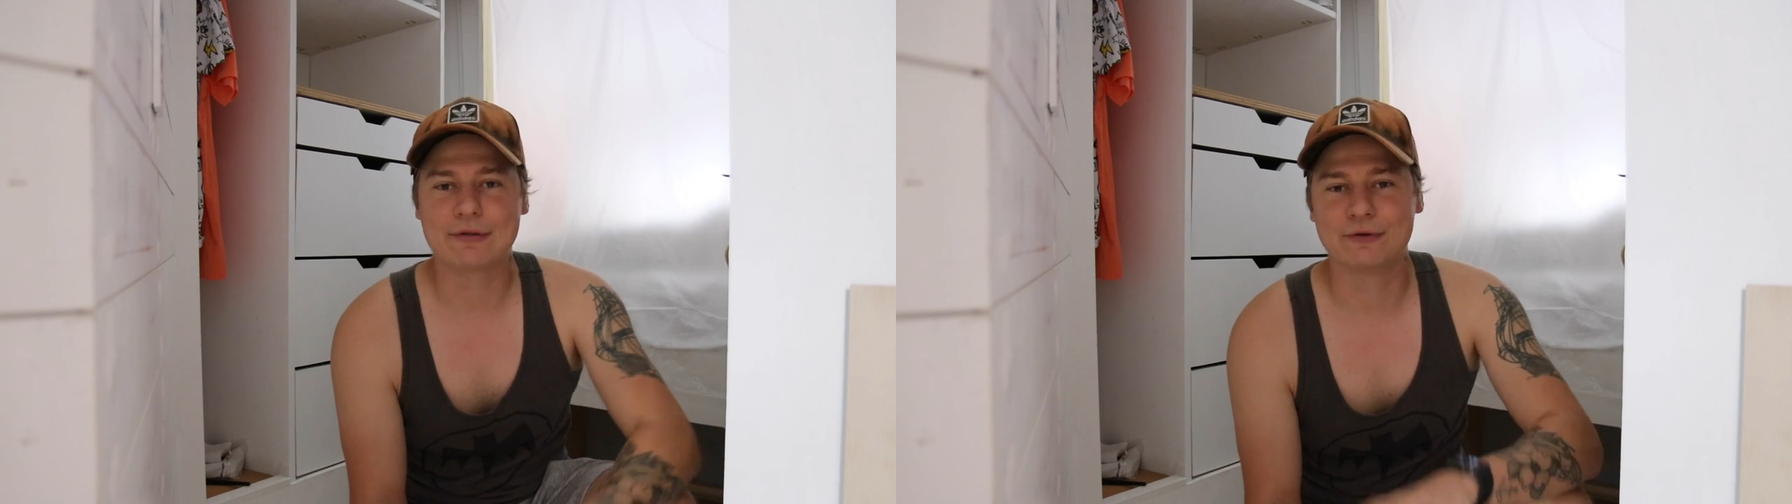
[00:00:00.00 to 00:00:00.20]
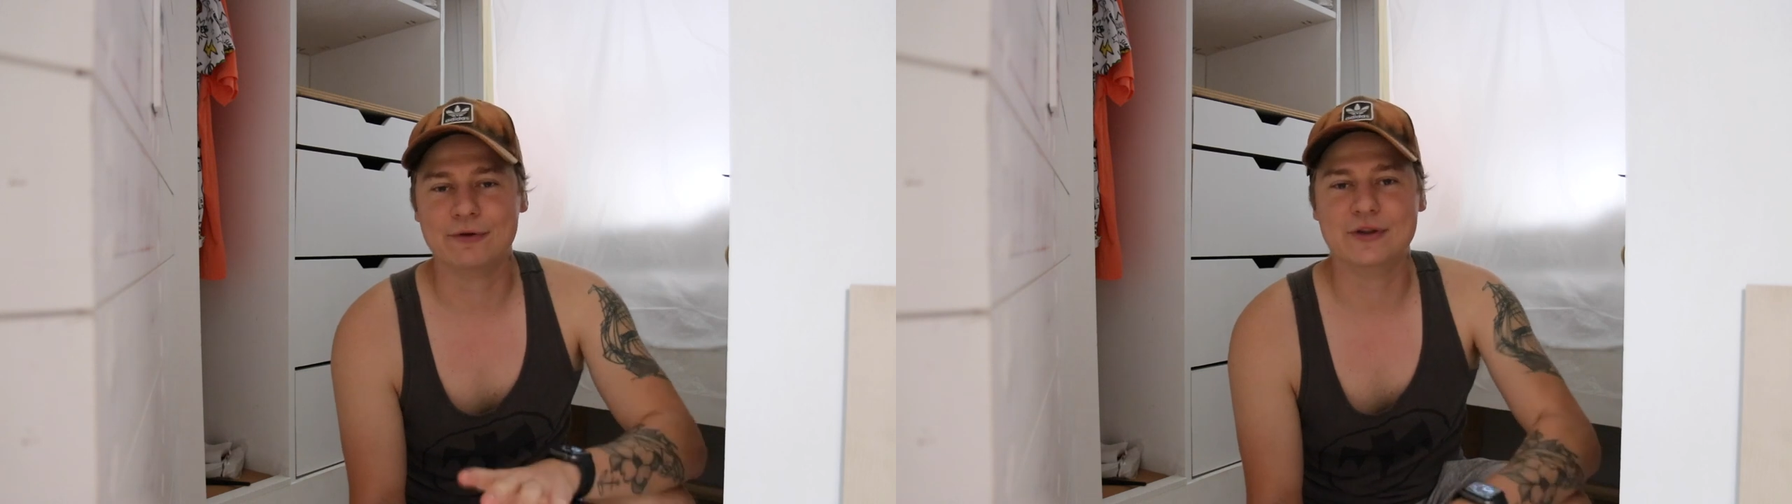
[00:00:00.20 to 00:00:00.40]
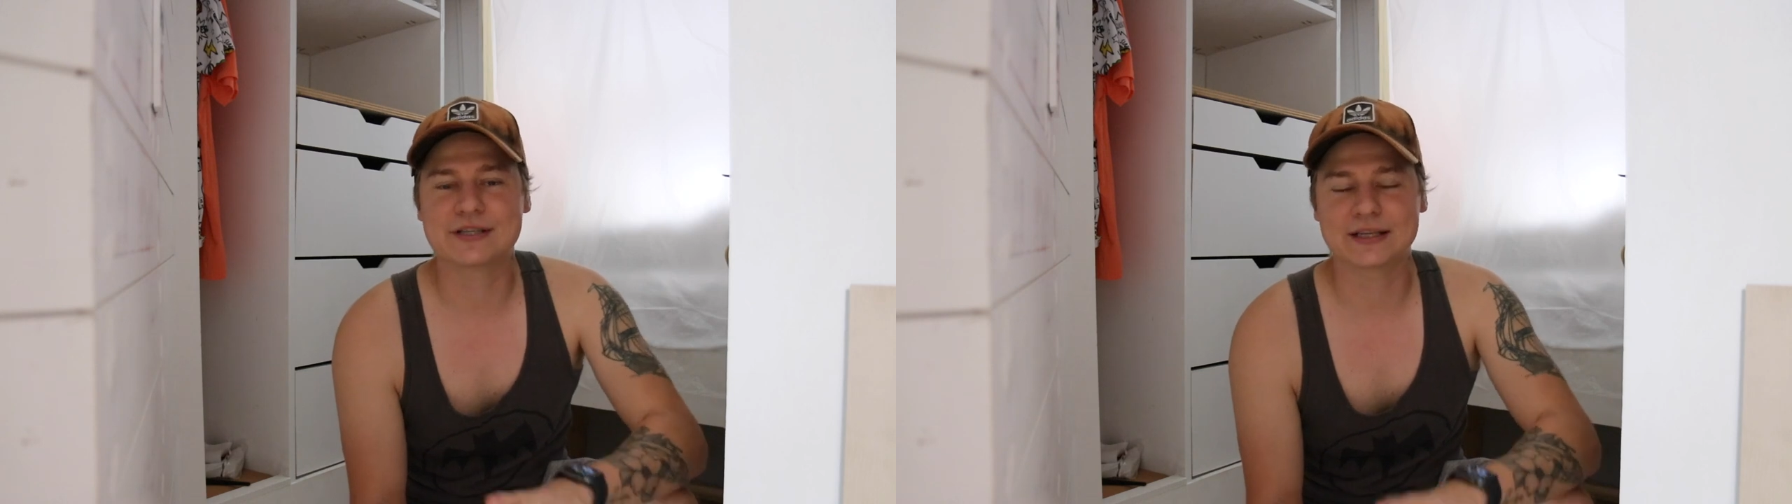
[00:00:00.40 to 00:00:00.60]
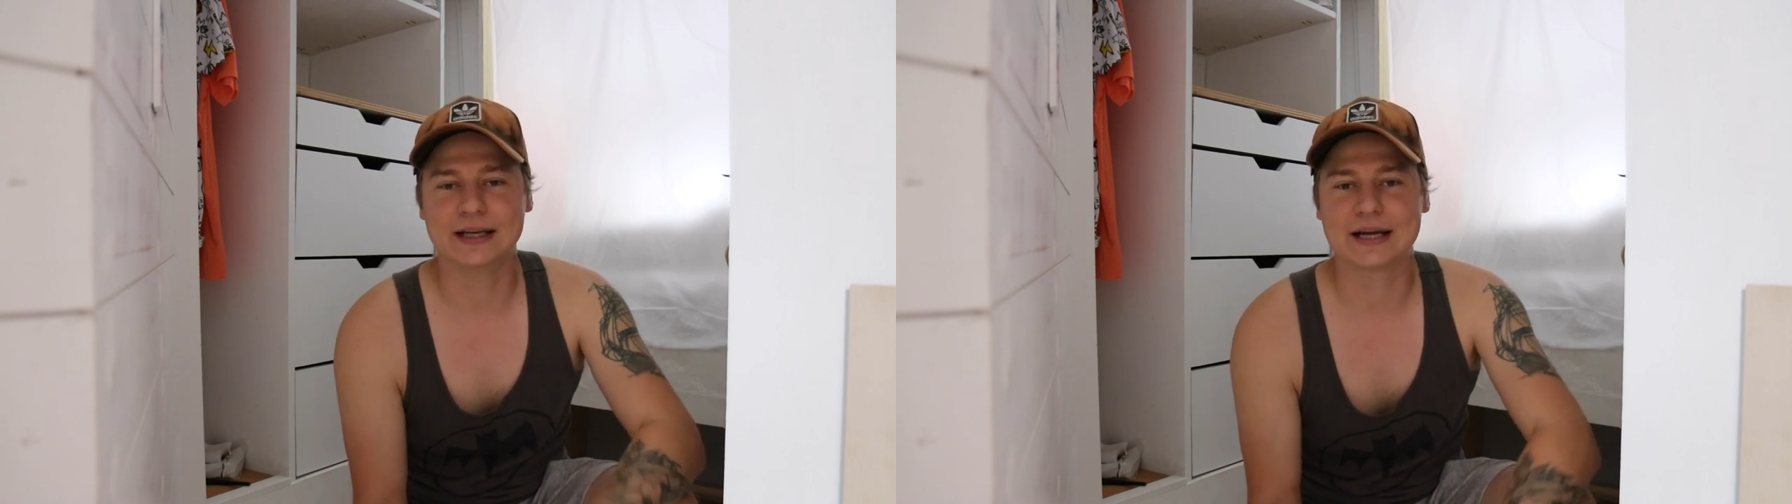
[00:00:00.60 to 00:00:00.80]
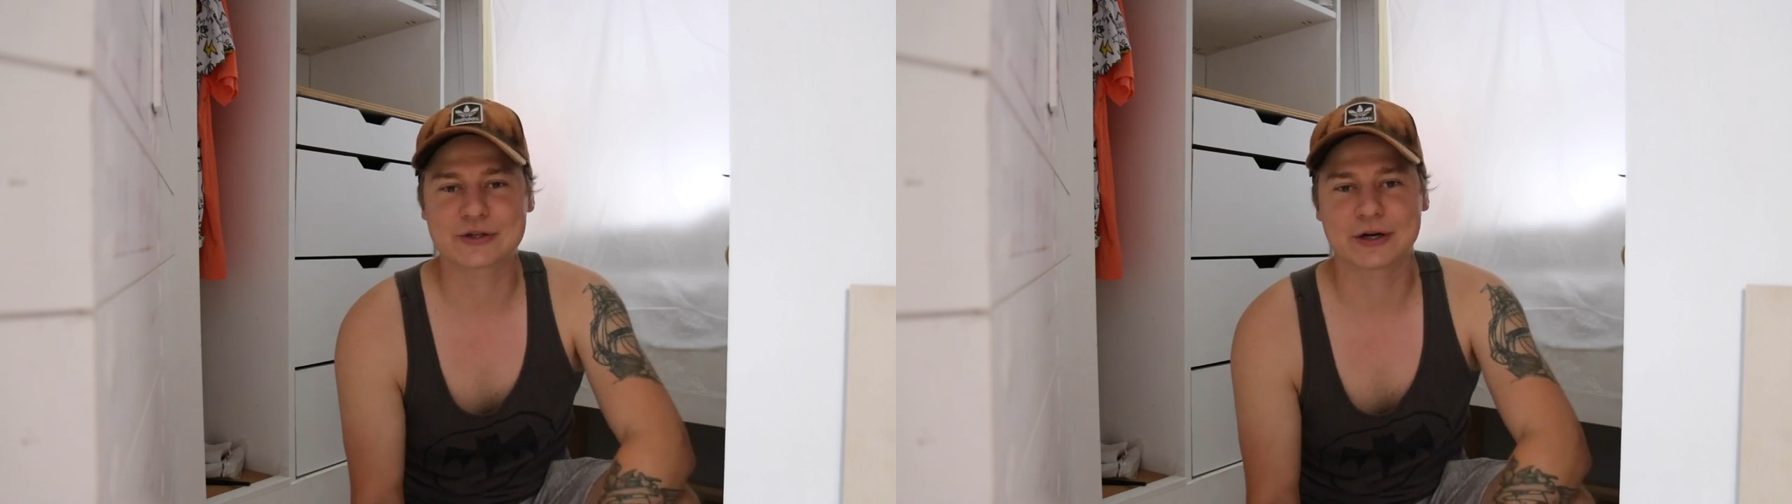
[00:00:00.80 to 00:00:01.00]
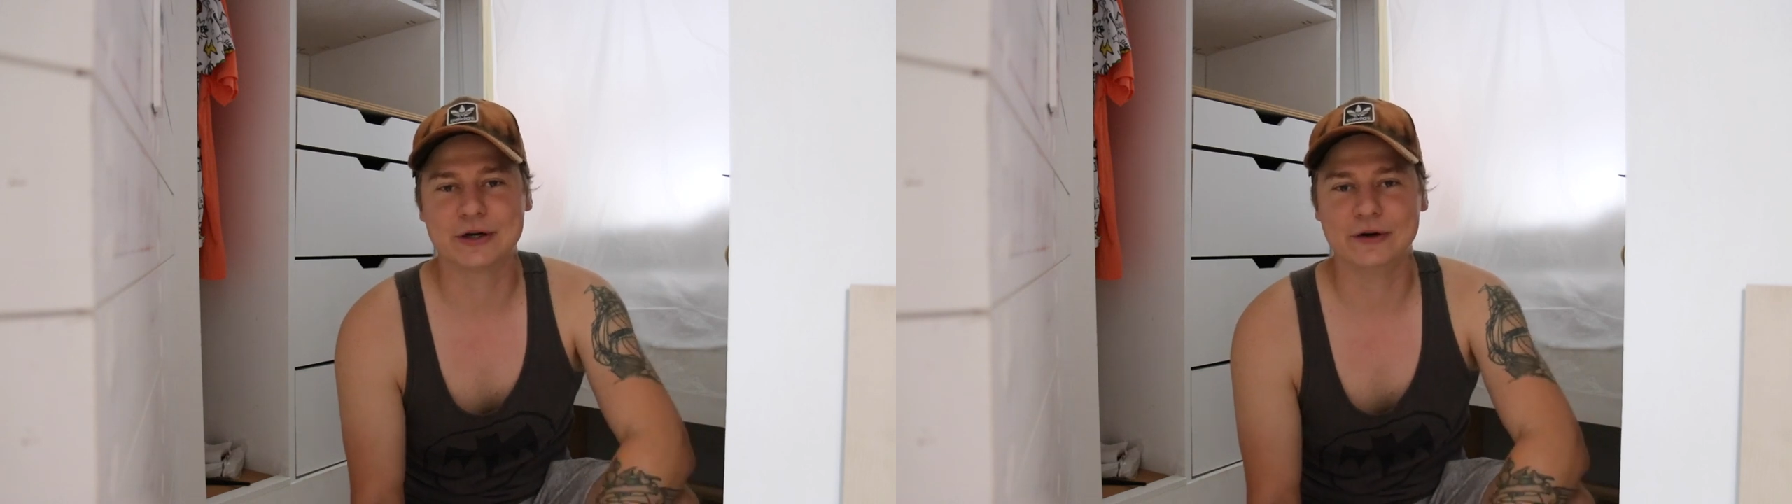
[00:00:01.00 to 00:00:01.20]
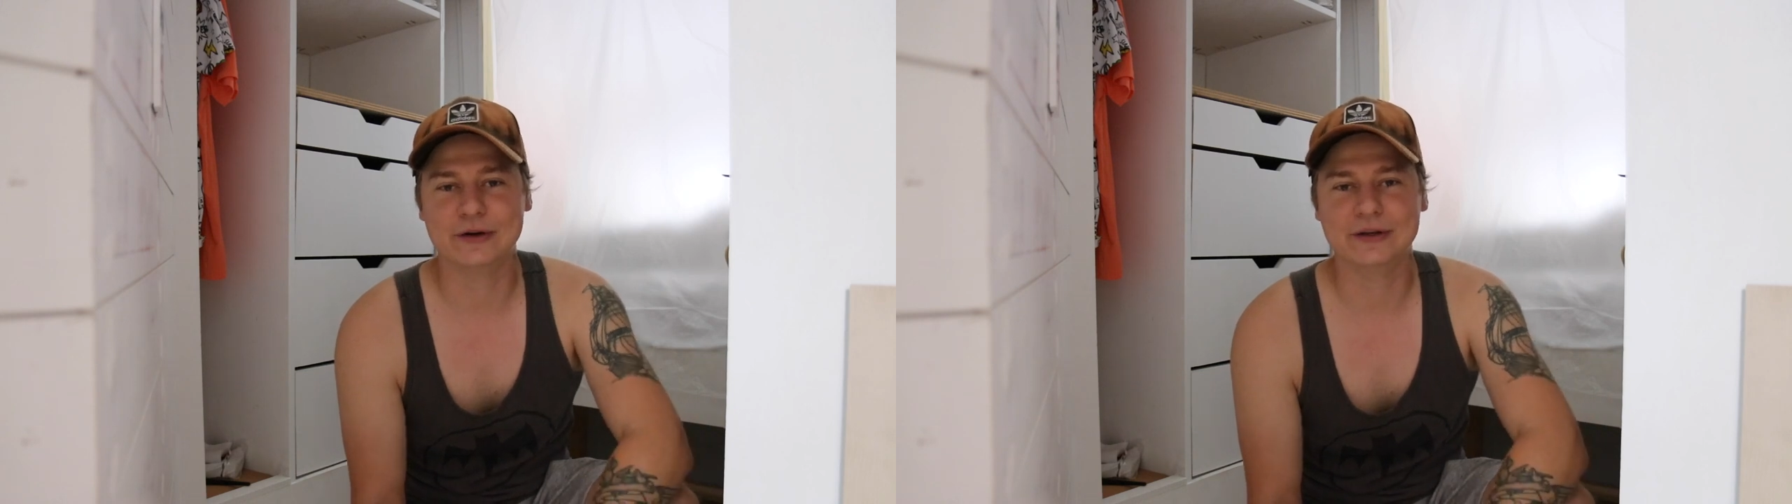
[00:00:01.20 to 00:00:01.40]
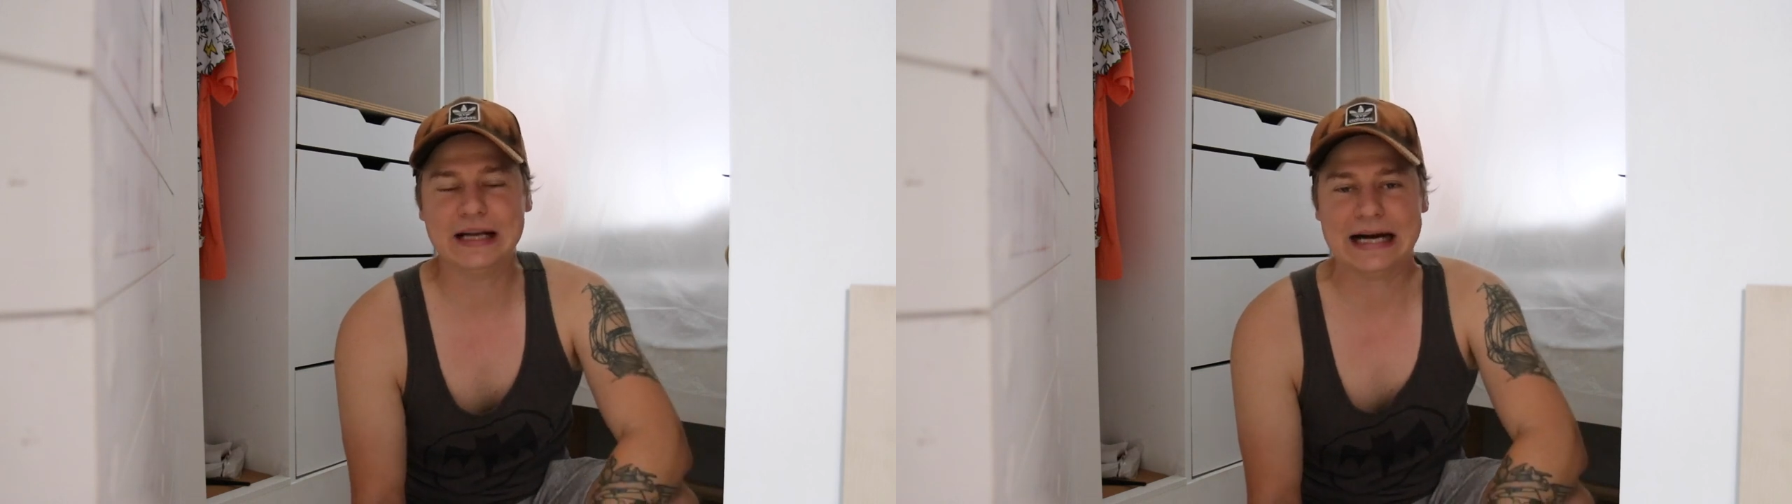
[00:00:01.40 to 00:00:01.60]
through this
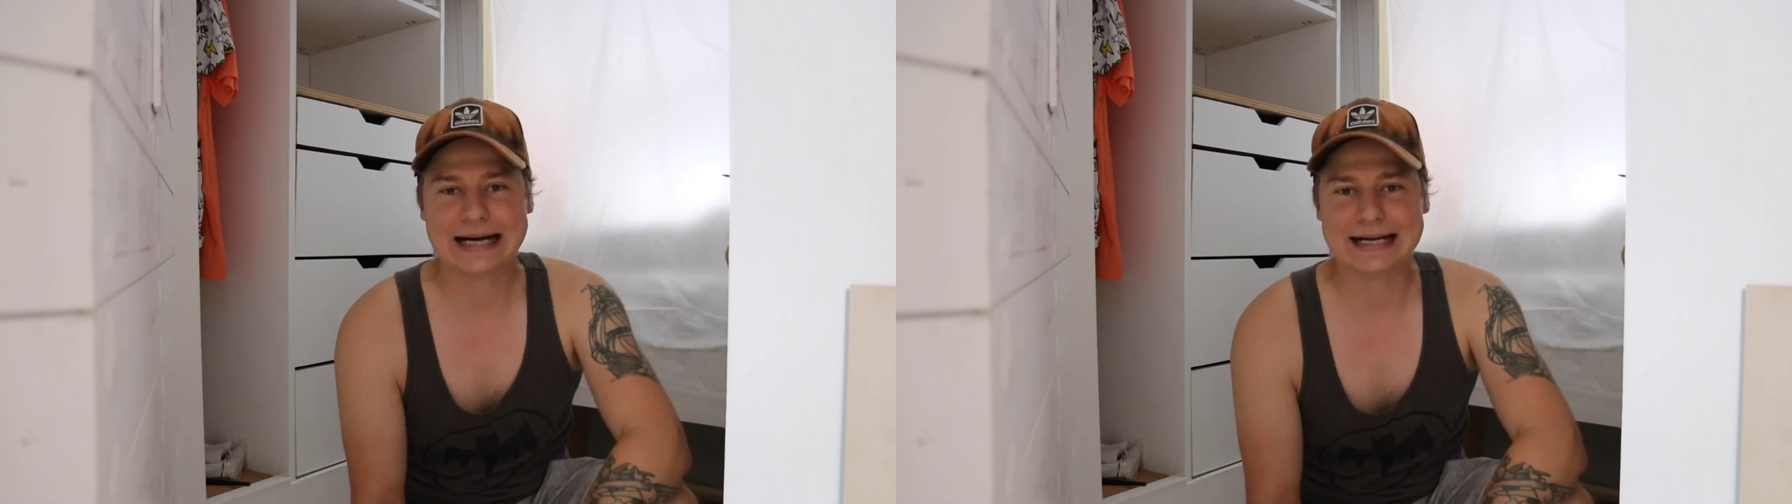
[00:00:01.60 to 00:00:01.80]
electrical